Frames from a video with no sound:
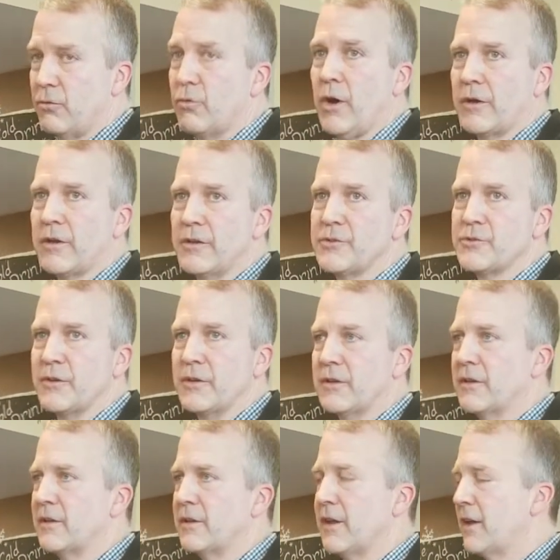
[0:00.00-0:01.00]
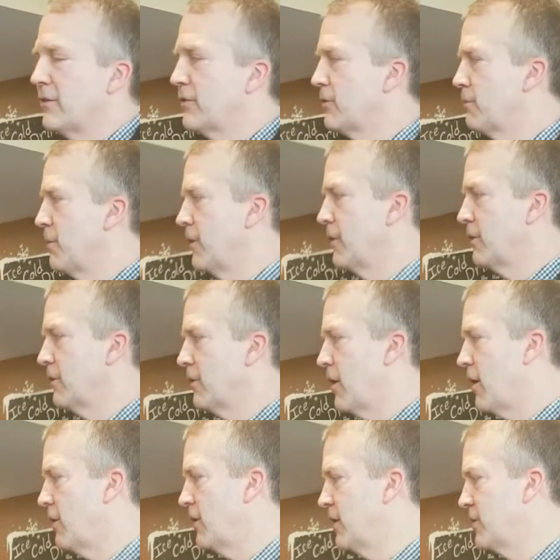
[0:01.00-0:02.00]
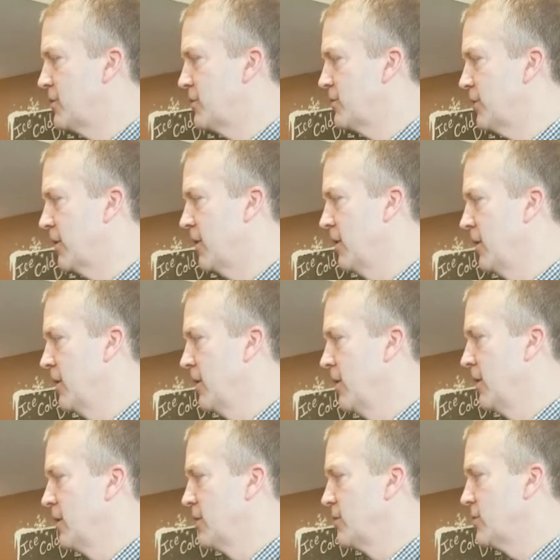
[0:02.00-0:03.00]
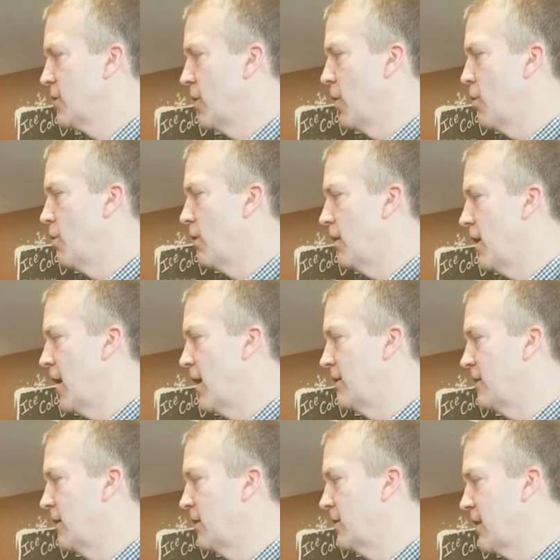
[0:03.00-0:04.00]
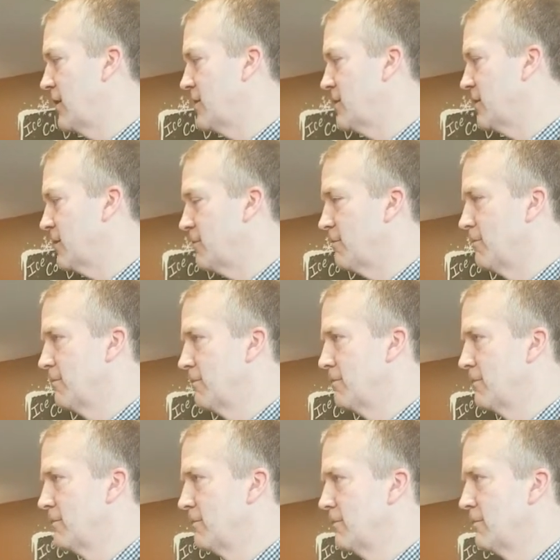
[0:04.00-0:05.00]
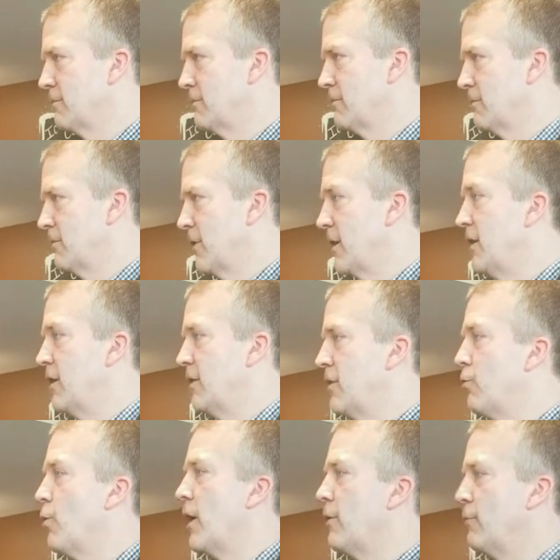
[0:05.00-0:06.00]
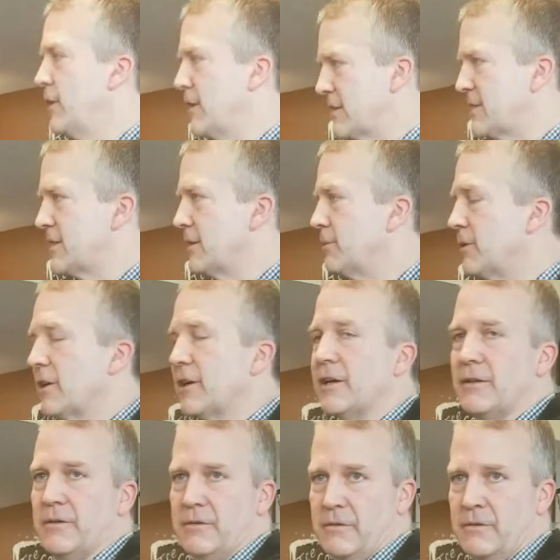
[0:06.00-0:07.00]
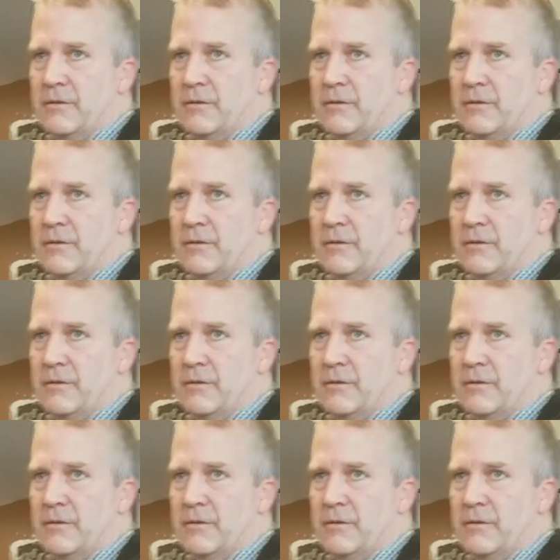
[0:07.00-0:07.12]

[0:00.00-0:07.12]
to our country, and that's been our history. So I think that's and then the way we assimilate